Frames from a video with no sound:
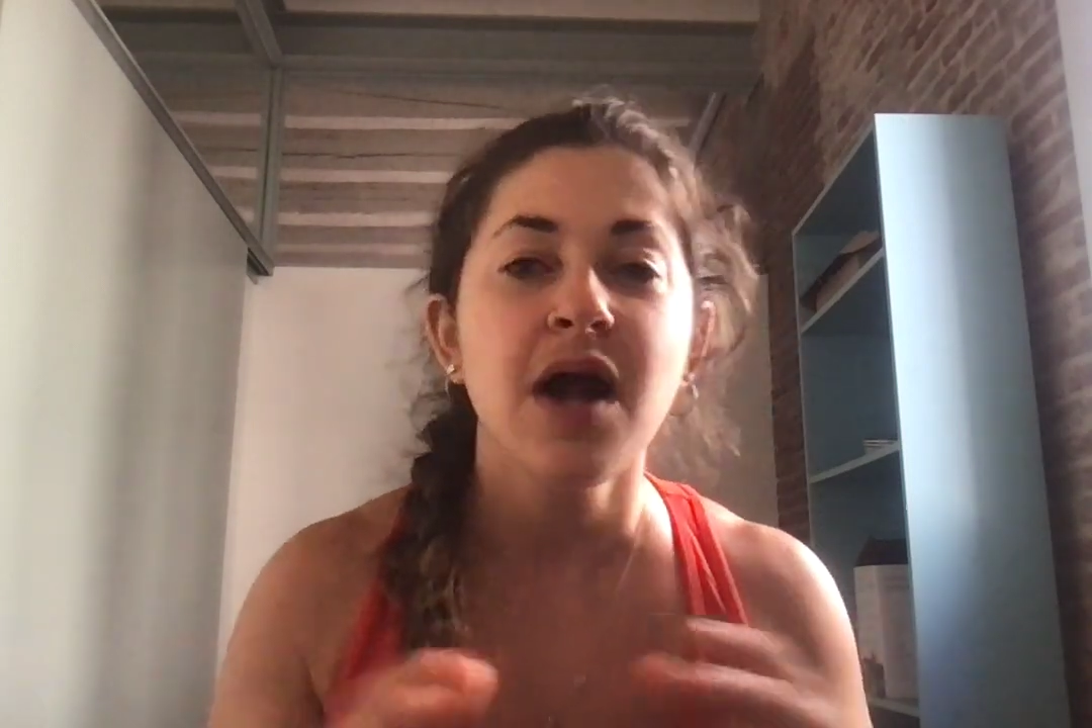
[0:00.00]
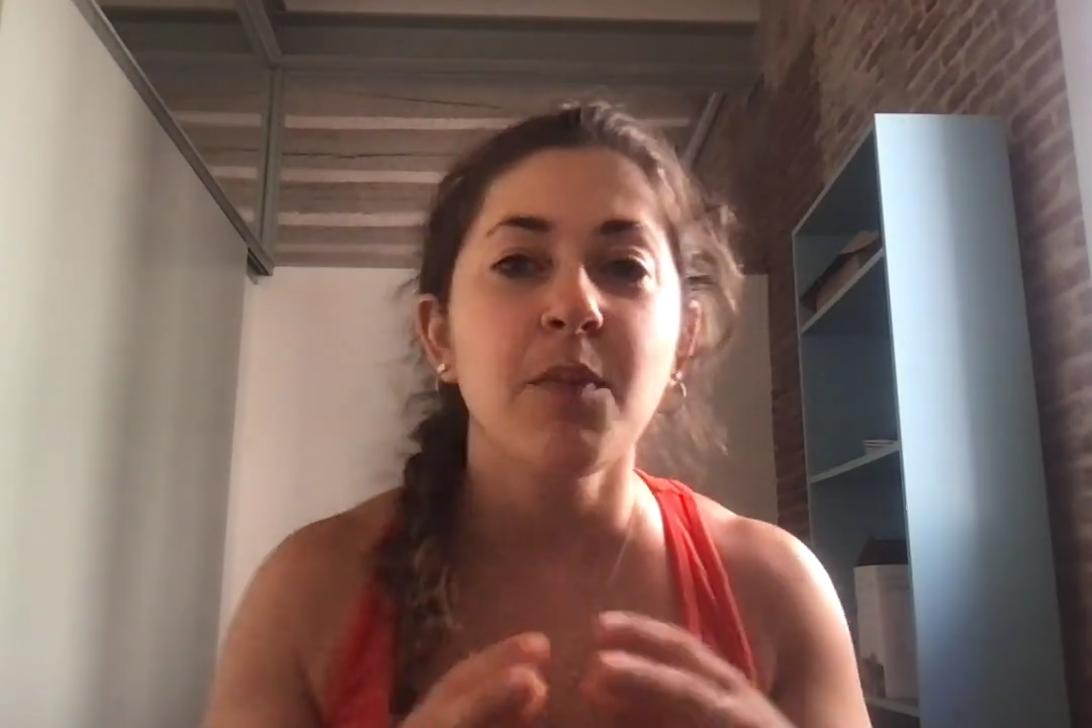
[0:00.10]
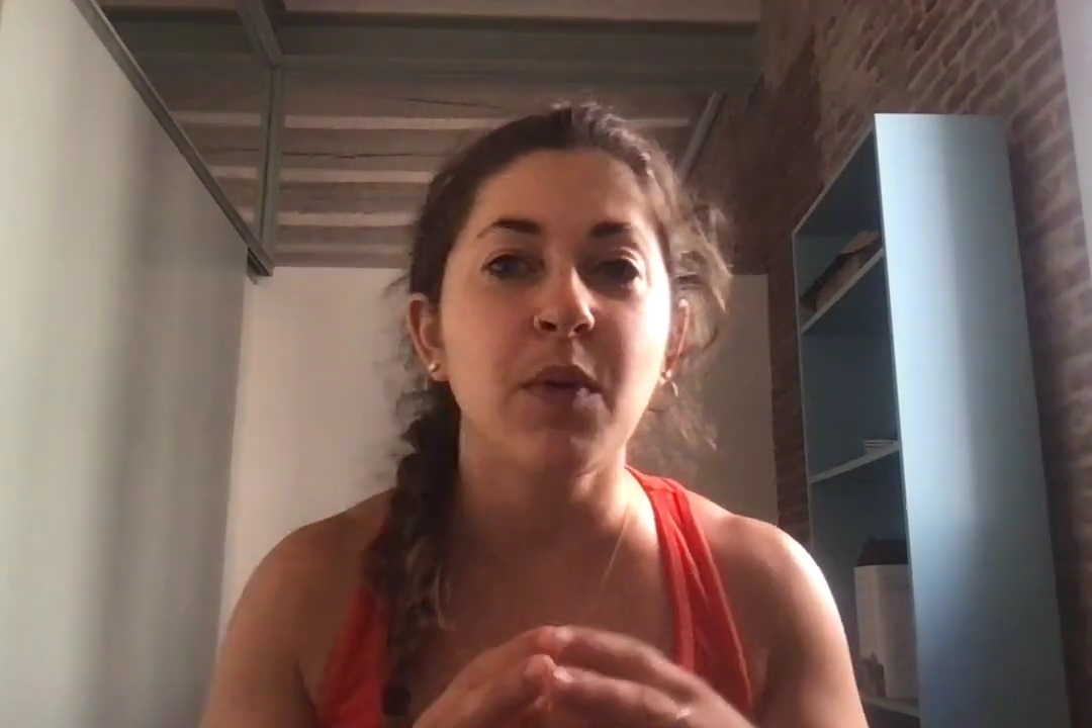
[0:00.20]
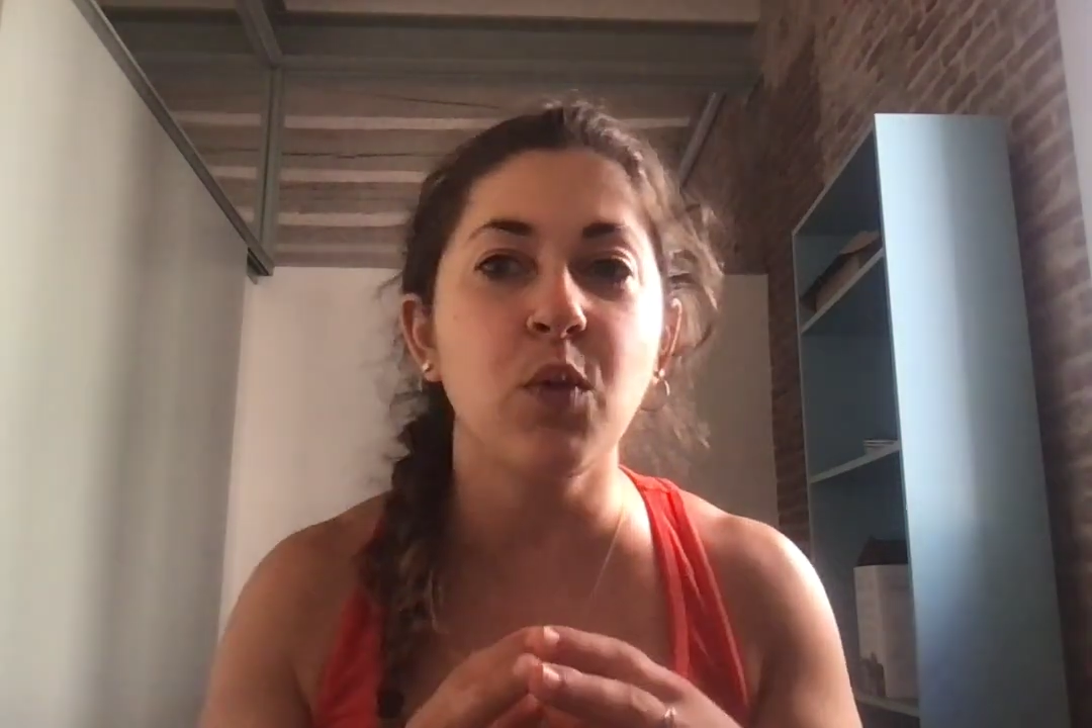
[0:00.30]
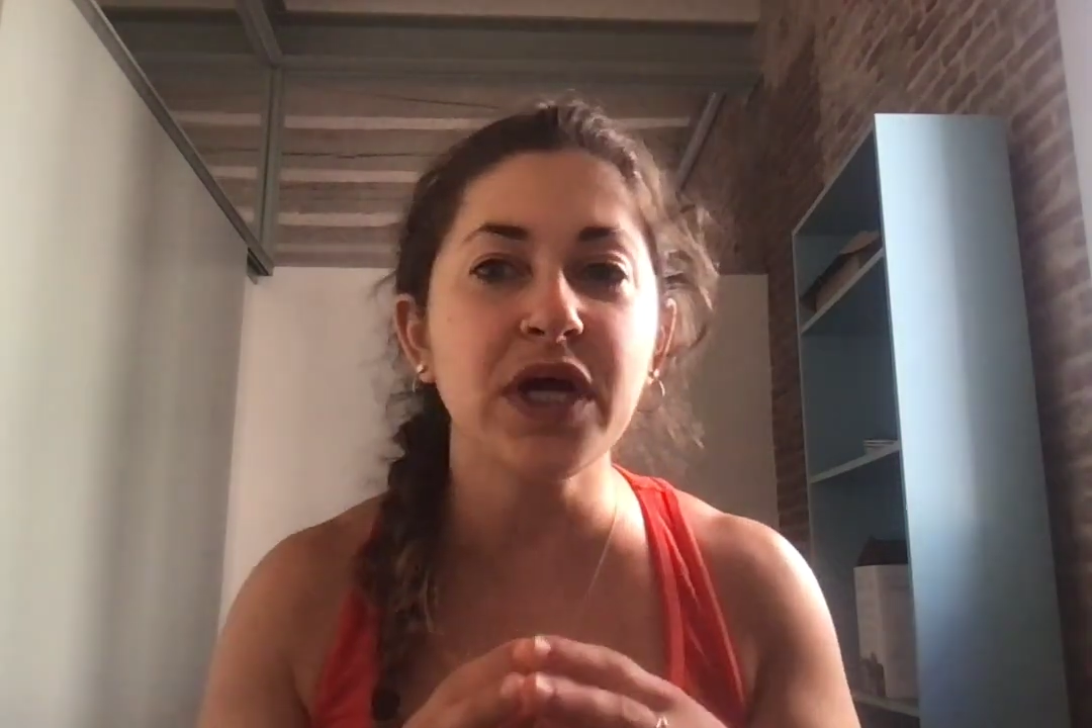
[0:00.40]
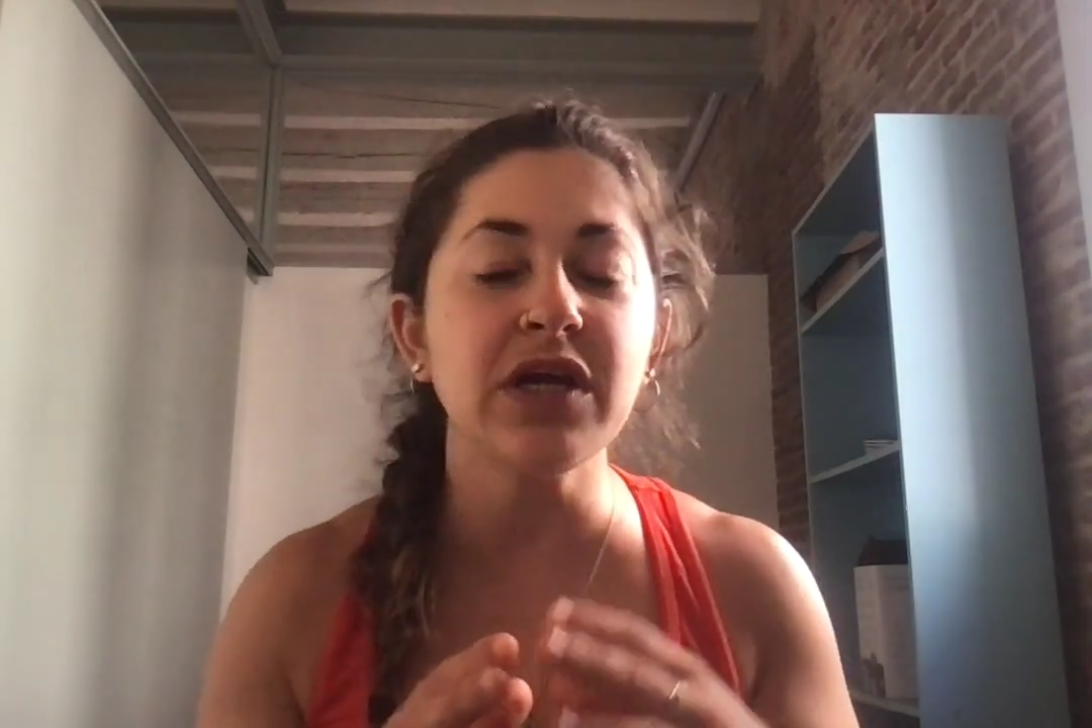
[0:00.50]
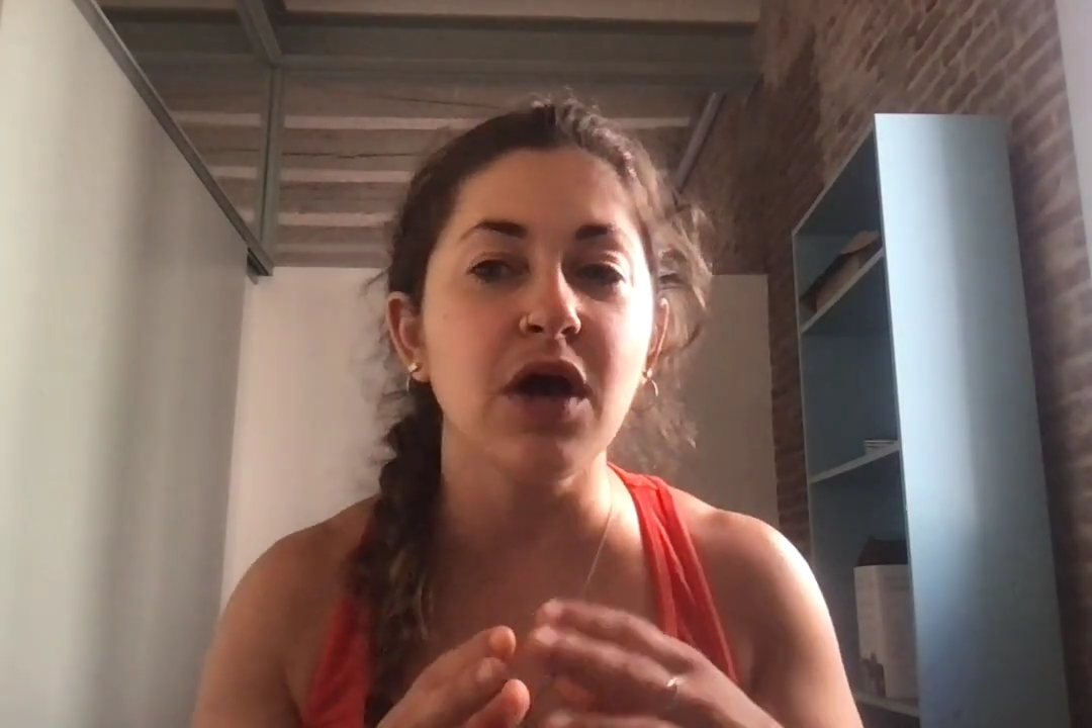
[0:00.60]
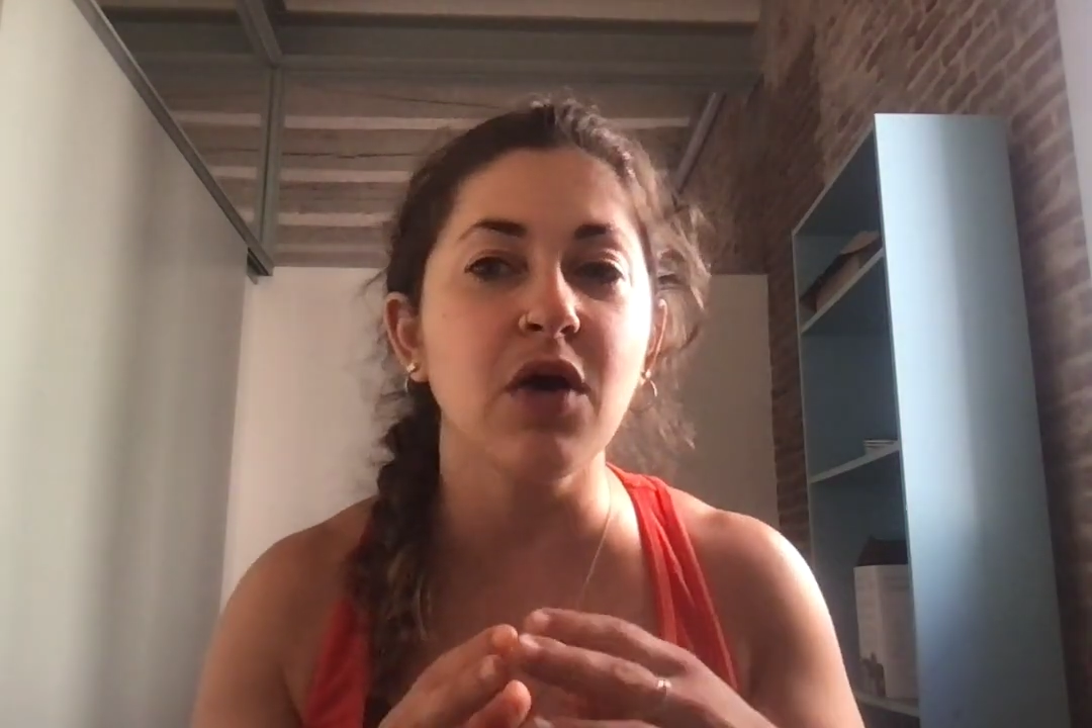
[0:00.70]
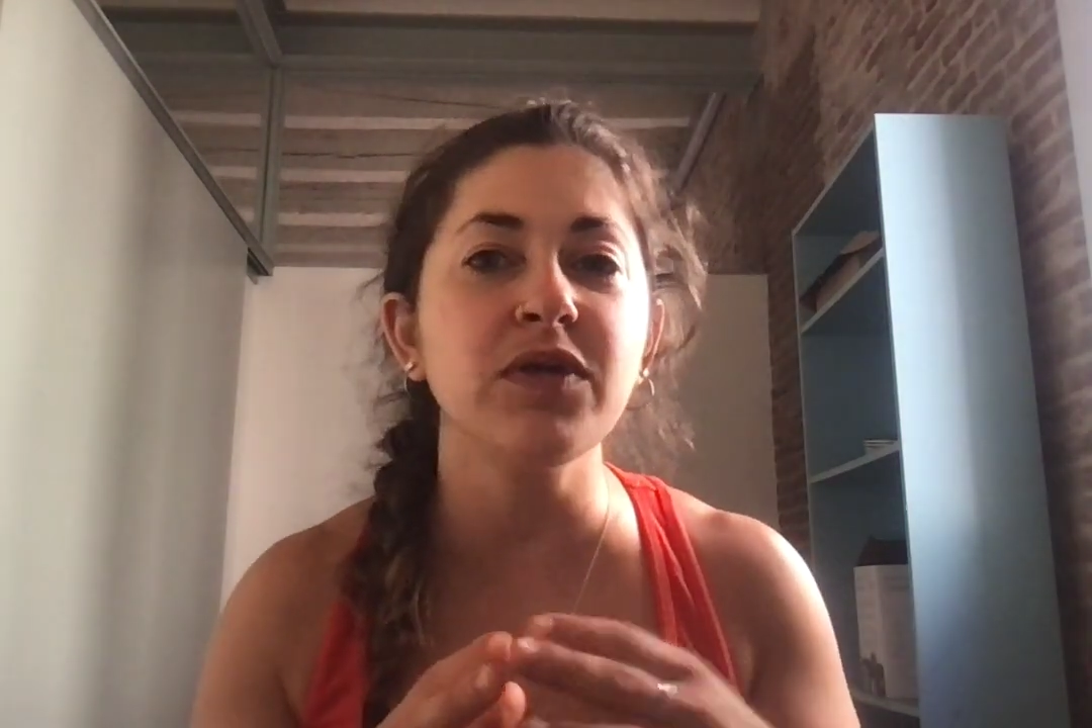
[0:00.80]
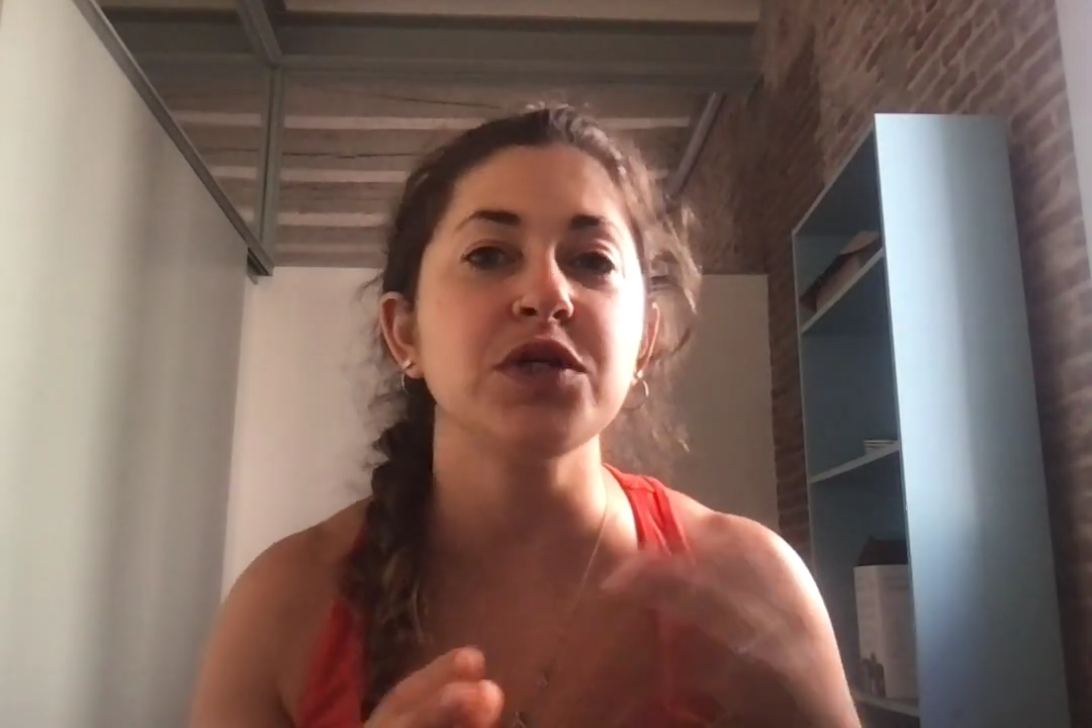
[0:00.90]
But we
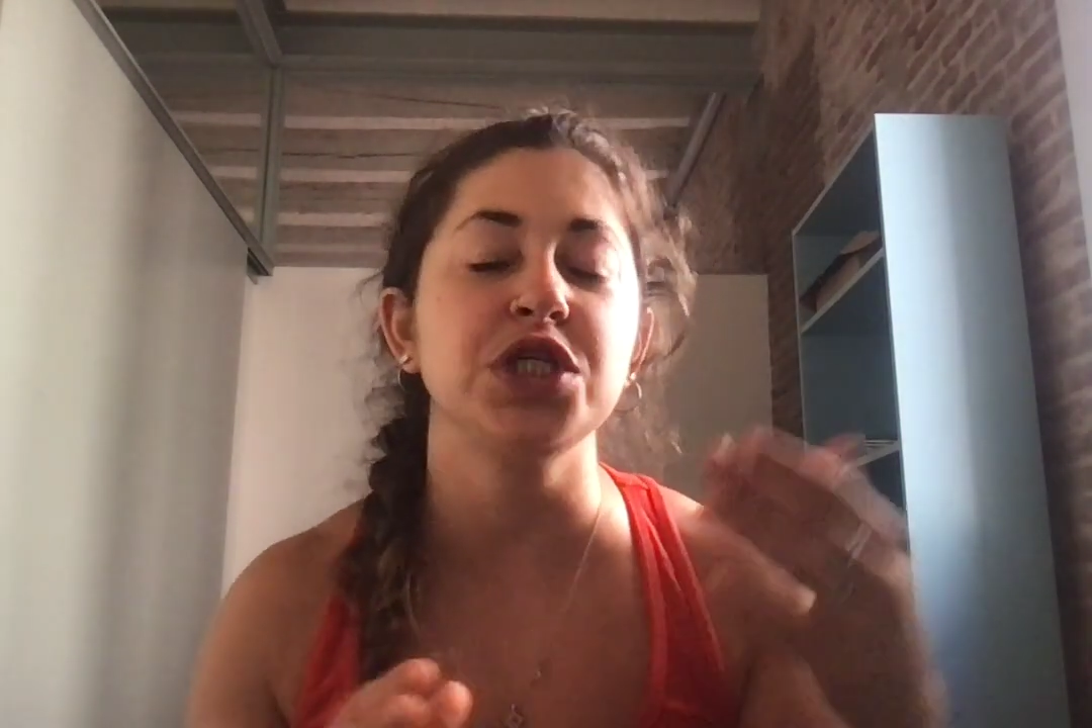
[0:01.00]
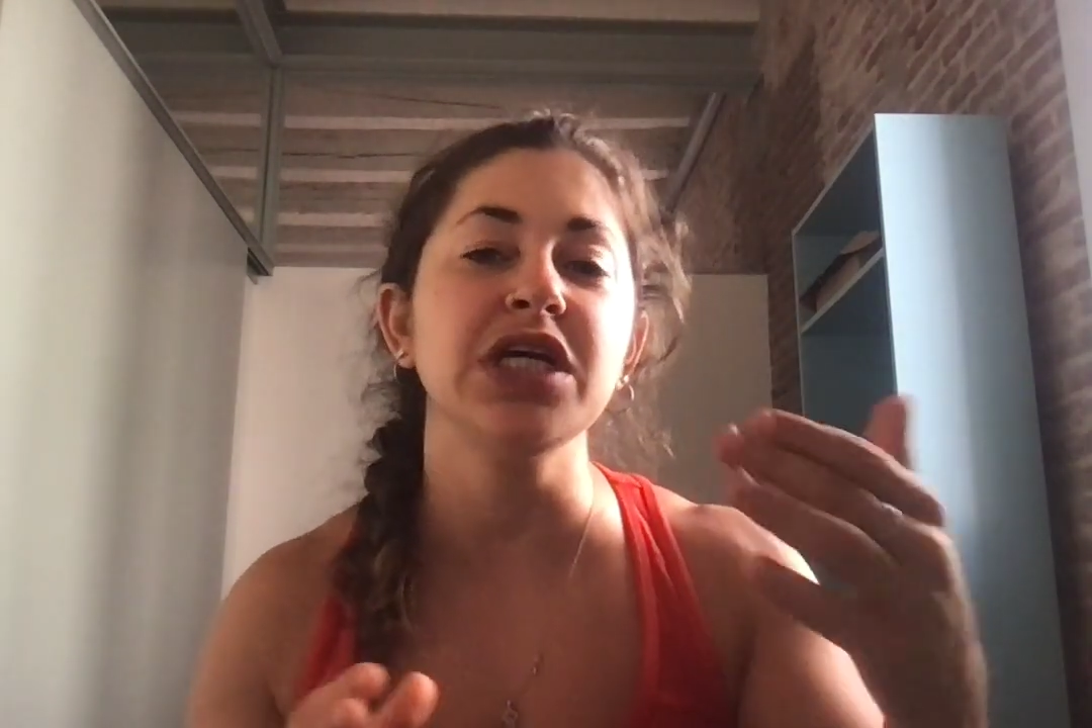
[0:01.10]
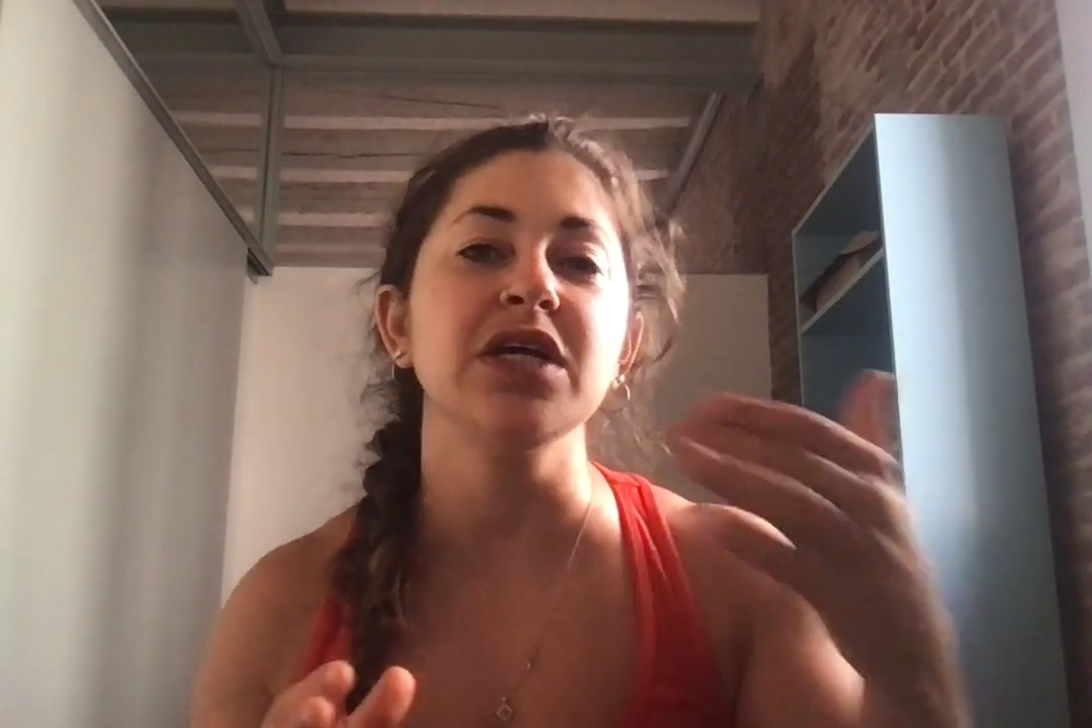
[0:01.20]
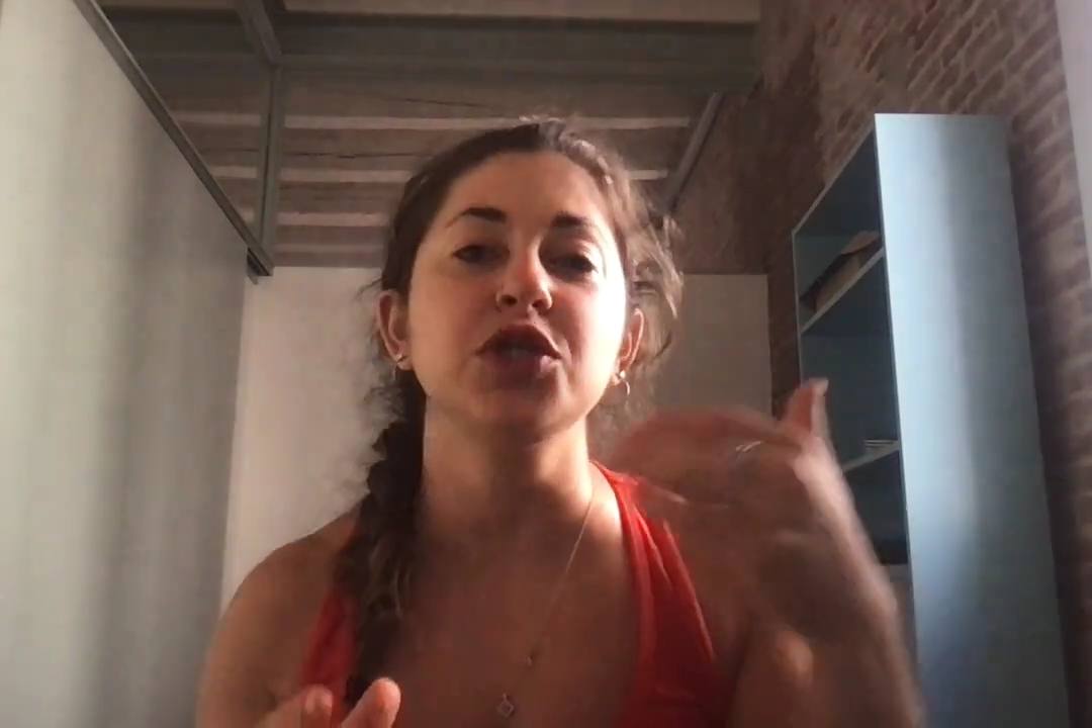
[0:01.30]
know that she can